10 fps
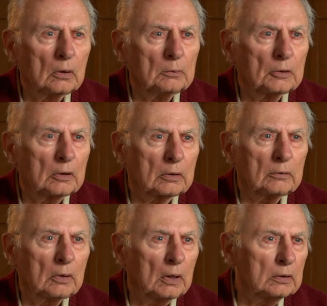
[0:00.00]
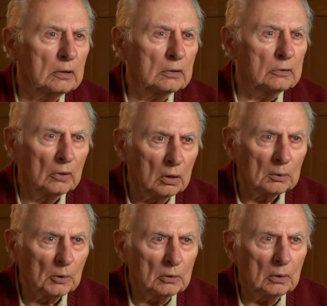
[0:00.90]
homosexuality is
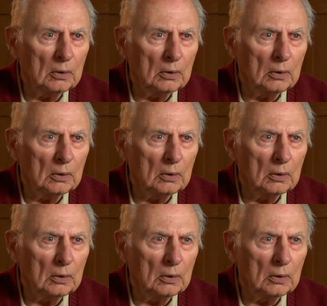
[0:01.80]
normal,